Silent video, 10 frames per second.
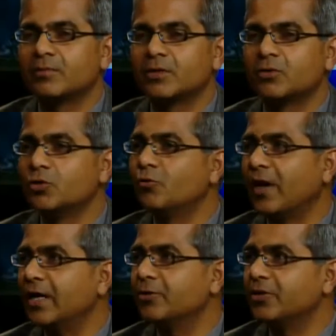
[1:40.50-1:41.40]
good
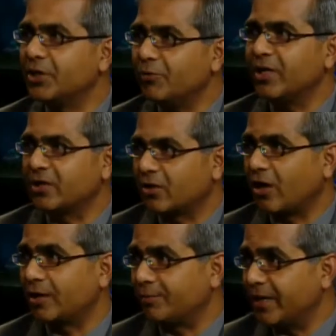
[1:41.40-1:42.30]
value even in
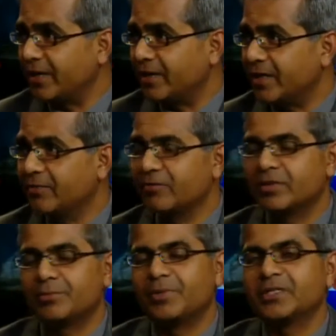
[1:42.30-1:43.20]
chronic pain. Even
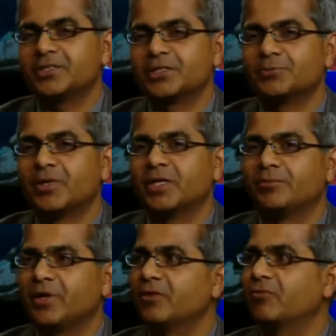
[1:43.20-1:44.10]
when the patient has been
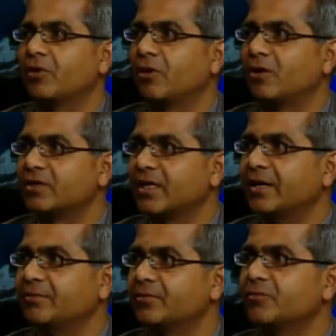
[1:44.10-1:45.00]
in pain for a long
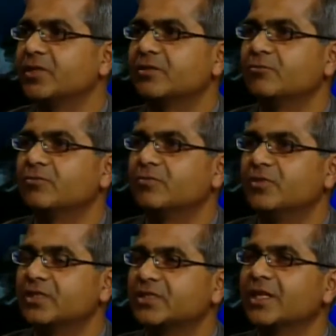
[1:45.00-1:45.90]
time, we
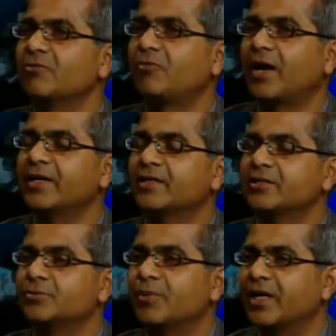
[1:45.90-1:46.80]
we still find
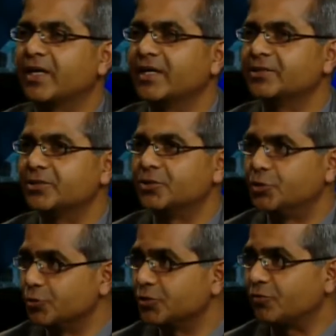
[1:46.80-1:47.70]
these medications
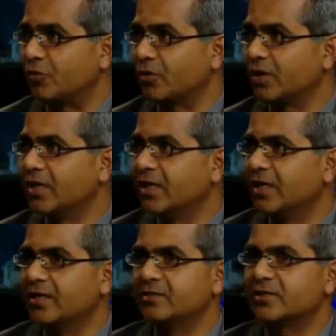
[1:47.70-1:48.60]
useful
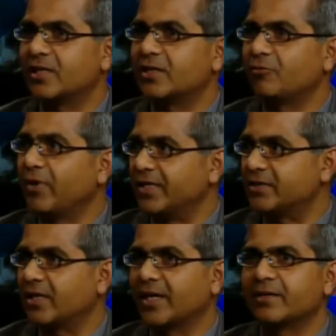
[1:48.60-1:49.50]
in certain
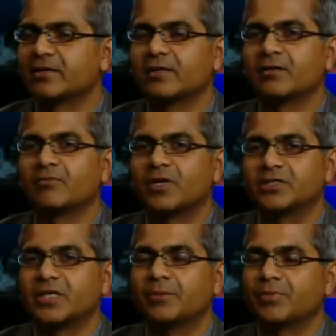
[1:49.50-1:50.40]
ways. Like, uh, for
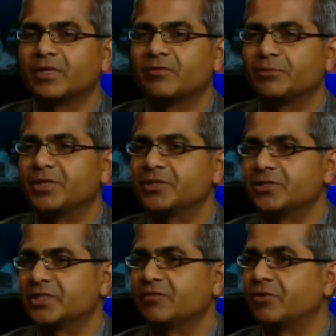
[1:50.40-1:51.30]
example, if a
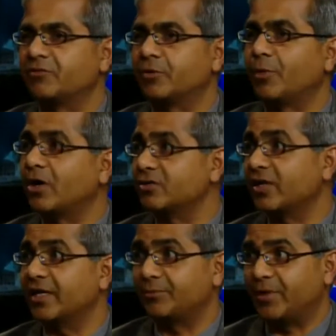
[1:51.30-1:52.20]
patient is suffering from
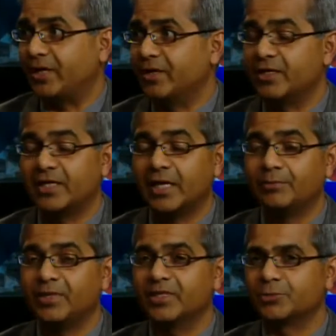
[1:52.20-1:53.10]
arthritic pain, it
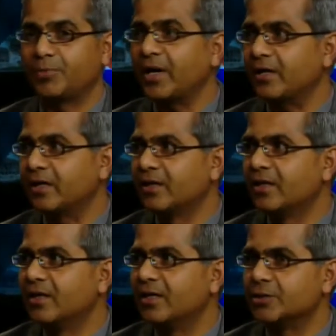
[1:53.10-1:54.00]
can be in the spine.
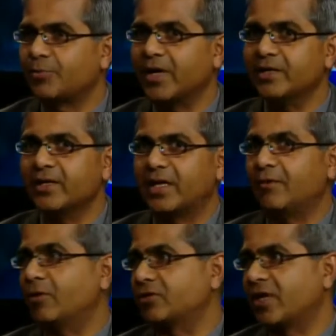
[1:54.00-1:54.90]
A spine can
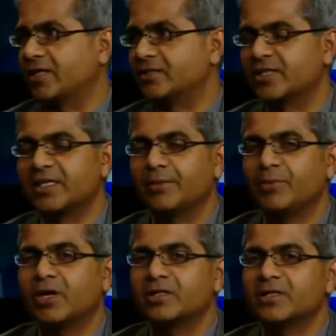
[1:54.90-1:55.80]
have arthritis. There can
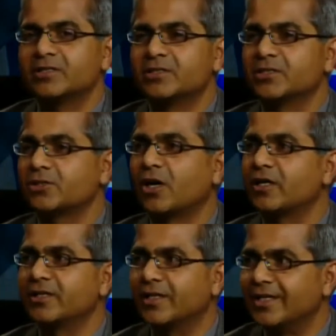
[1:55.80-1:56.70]
be arthritis just not
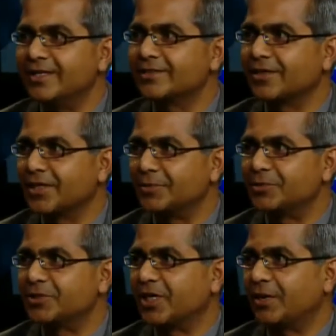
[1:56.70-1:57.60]
in the knees or
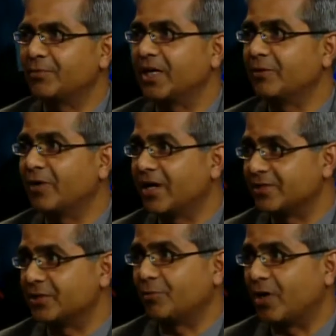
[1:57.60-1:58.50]
hips. It can be anywhere
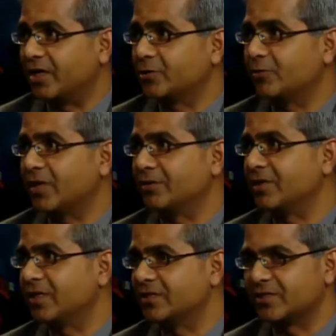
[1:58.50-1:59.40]
else in the body too, wherever
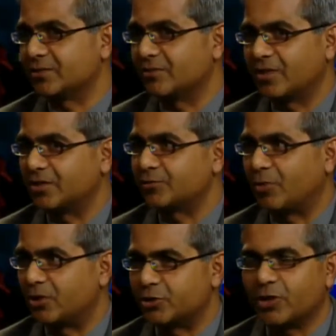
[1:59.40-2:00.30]
there is a, there are
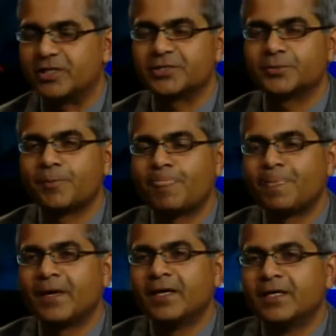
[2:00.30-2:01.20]
small joints. Mm
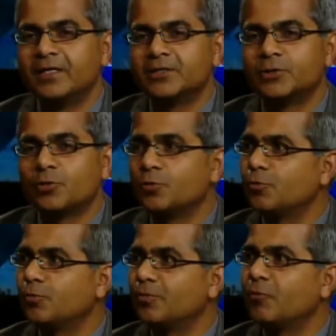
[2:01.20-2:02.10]
-hmm. So
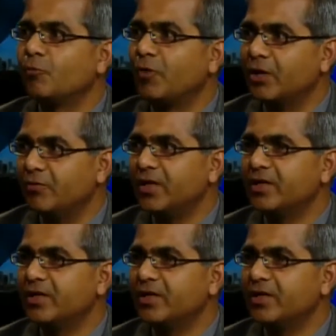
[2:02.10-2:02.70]
when we